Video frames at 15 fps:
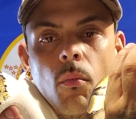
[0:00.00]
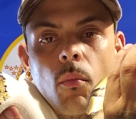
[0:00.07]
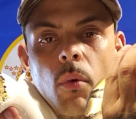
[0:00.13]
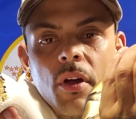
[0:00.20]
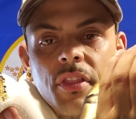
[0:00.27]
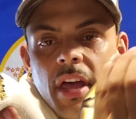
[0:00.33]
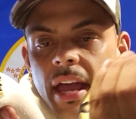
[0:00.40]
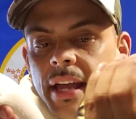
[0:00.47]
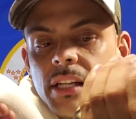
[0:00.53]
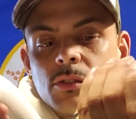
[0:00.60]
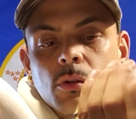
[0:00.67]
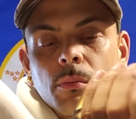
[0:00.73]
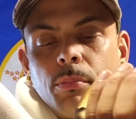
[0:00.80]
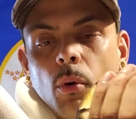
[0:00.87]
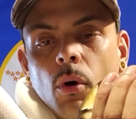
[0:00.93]
When the
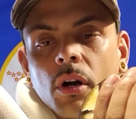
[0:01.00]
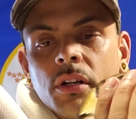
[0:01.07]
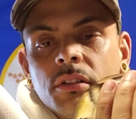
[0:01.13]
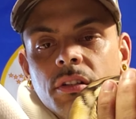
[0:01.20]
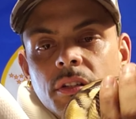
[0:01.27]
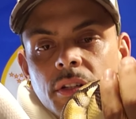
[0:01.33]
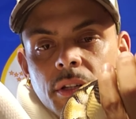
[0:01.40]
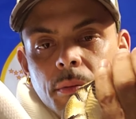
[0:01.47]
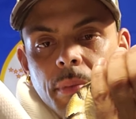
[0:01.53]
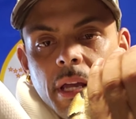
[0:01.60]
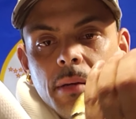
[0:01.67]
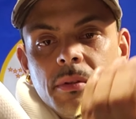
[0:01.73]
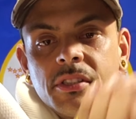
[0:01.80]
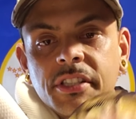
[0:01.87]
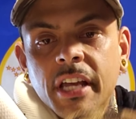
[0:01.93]
eggs were born, the
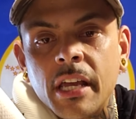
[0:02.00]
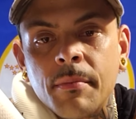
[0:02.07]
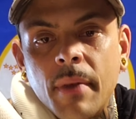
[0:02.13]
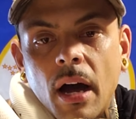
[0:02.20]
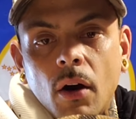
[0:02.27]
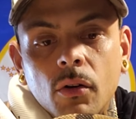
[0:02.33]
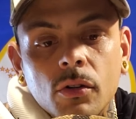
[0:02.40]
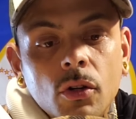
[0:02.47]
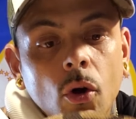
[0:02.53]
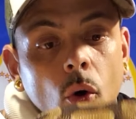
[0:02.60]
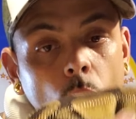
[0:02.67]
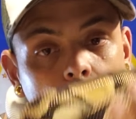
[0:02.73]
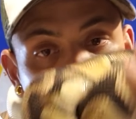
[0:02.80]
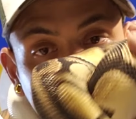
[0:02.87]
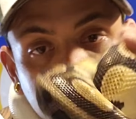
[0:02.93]
babies came out
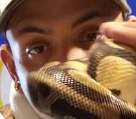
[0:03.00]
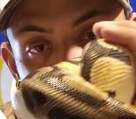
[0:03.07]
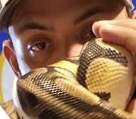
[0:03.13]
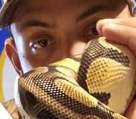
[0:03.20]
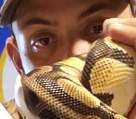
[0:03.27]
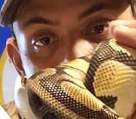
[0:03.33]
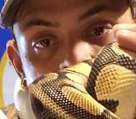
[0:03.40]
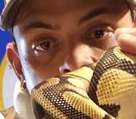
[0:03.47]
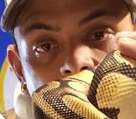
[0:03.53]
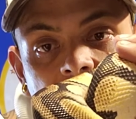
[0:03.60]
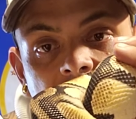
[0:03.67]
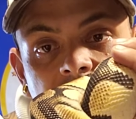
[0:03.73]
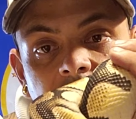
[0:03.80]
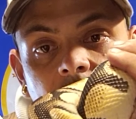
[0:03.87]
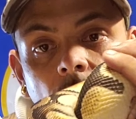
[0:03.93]
Orange Dream
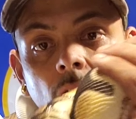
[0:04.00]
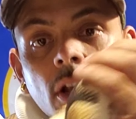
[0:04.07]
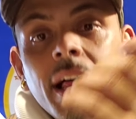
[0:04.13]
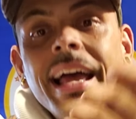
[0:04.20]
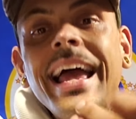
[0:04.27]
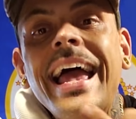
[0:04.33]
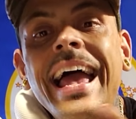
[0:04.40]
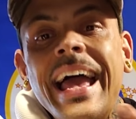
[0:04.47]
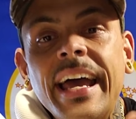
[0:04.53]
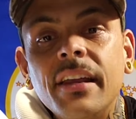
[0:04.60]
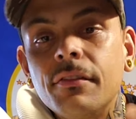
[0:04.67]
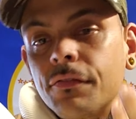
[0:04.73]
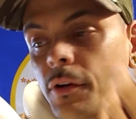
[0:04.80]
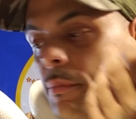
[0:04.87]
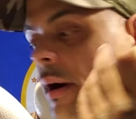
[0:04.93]
Pastel,
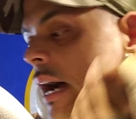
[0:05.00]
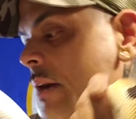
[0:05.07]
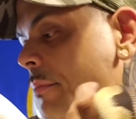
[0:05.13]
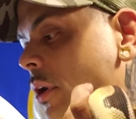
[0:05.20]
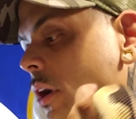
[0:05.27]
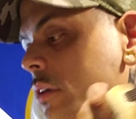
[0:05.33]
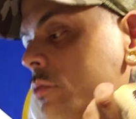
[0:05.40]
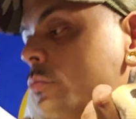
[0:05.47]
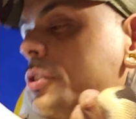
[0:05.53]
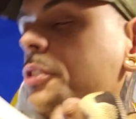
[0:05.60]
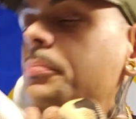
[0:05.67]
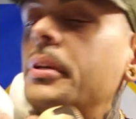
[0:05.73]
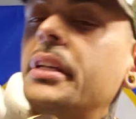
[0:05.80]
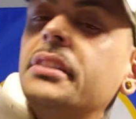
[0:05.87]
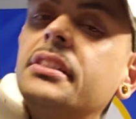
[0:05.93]
het for piebald,
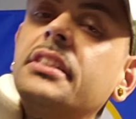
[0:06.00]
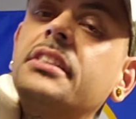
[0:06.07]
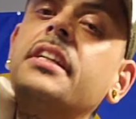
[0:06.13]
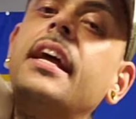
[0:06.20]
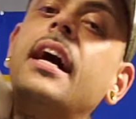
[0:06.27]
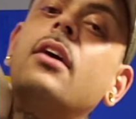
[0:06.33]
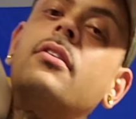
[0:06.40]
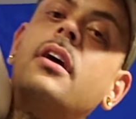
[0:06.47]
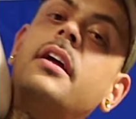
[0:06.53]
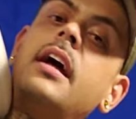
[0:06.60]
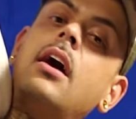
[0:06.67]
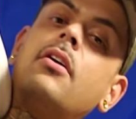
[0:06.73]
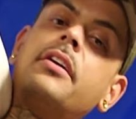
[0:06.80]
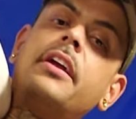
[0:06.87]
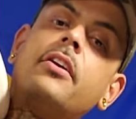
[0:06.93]
which means it's an
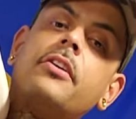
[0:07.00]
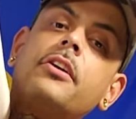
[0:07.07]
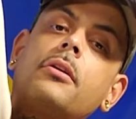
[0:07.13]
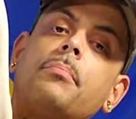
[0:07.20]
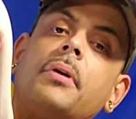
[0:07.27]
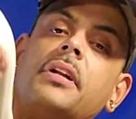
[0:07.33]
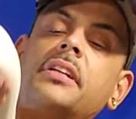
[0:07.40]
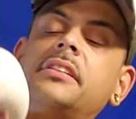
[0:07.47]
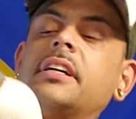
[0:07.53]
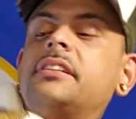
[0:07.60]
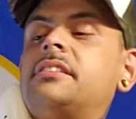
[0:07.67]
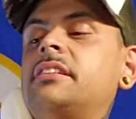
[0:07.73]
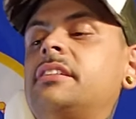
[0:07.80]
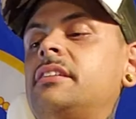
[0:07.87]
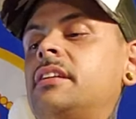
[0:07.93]
owl carrier, but it
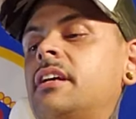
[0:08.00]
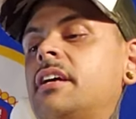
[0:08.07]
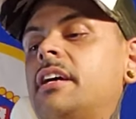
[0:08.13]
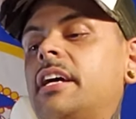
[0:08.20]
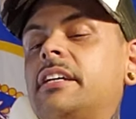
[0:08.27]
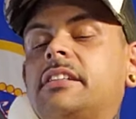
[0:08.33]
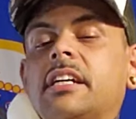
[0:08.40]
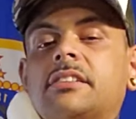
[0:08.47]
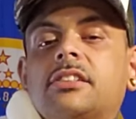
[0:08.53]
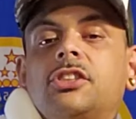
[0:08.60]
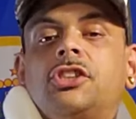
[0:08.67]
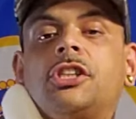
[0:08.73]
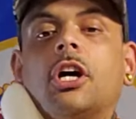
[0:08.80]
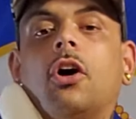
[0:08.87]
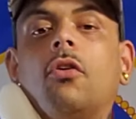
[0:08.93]
doesn't
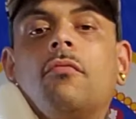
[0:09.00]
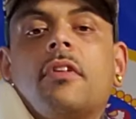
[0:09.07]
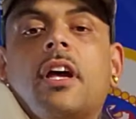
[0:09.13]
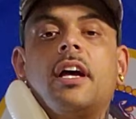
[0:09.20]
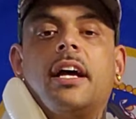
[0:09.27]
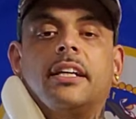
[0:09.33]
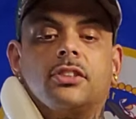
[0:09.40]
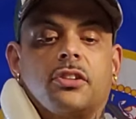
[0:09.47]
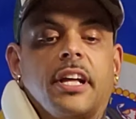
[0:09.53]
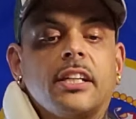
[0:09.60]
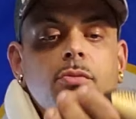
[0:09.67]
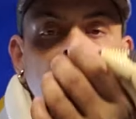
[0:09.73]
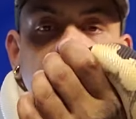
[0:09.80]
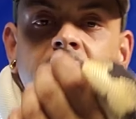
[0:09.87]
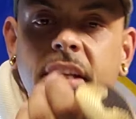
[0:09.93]
show. And so
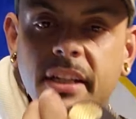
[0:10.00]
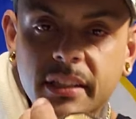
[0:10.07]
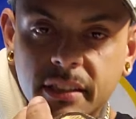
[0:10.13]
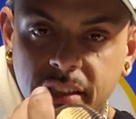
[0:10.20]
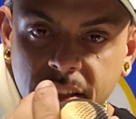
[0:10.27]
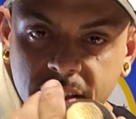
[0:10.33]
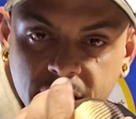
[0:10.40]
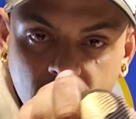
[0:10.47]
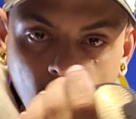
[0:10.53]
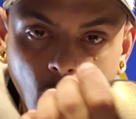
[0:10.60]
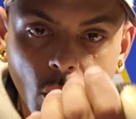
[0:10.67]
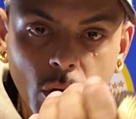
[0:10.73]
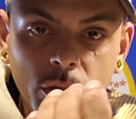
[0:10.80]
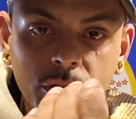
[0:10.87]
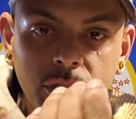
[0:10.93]
that's what he is. He's an
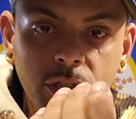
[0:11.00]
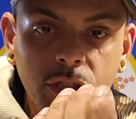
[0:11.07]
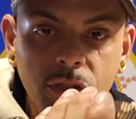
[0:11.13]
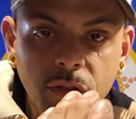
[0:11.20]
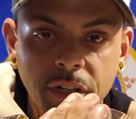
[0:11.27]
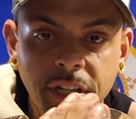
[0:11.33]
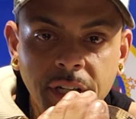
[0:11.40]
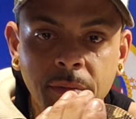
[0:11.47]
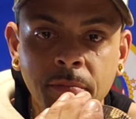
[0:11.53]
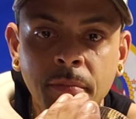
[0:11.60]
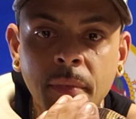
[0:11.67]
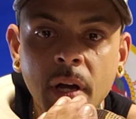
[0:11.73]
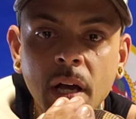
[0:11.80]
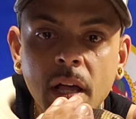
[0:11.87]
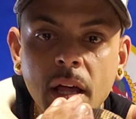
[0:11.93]
orange dream
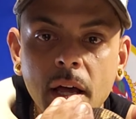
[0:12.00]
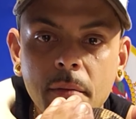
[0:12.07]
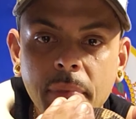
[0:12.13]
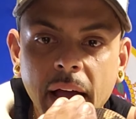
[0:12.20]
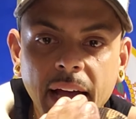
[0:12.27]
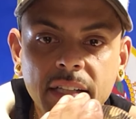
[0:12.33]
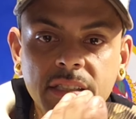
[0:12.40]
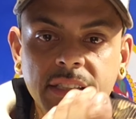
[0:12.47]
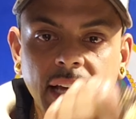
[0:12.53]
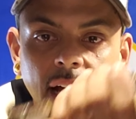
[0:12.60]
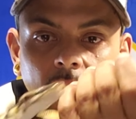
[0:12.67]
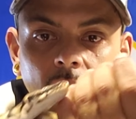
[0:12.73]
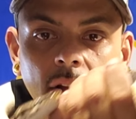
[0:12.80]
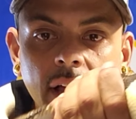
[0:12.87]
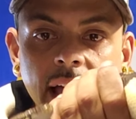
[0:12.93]

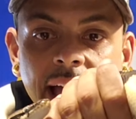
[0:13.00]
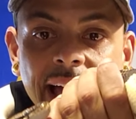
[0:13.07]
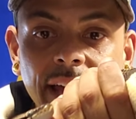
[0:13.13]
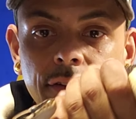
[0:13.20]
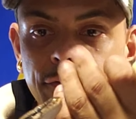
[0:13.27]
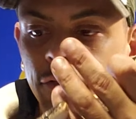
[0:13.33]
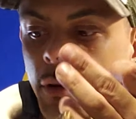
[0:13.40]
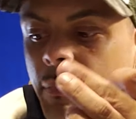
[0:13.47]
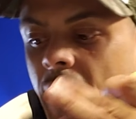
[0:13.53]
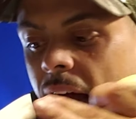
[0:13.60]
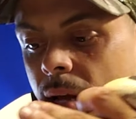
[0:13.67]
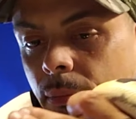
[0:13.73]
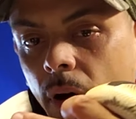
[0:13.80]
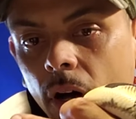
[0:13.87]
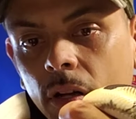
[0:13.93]
pastel het for
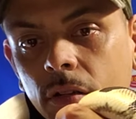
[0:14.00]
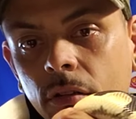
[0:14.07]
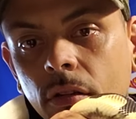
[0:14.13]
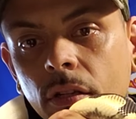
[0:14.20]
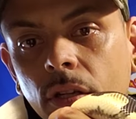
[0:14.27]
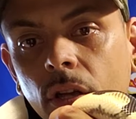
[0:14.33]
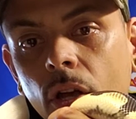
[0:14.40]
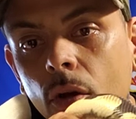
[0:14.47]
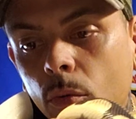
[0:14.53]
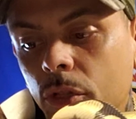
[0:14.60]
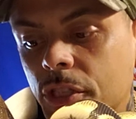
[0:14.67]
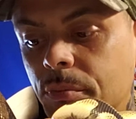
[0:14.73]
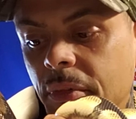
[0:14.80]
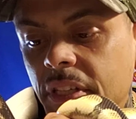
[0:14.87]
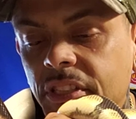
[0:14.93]
piebald,
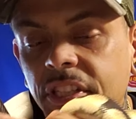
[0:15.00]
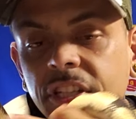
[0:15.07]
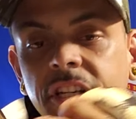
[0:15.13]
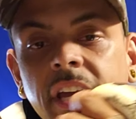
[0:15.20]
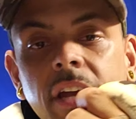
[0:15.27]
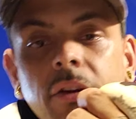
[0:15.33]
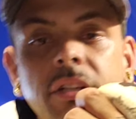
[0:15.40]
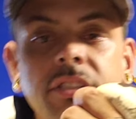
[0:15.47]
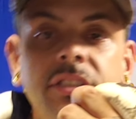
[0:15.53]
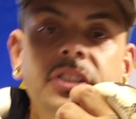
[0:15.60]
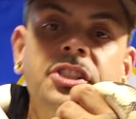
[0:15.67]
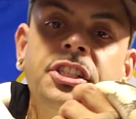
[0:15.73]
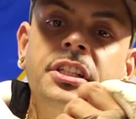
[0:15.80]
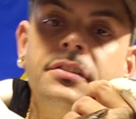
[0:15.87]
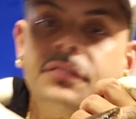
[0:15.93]
which means he carries the
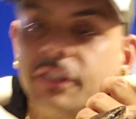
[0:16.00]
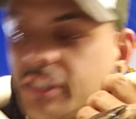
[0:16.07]
gene for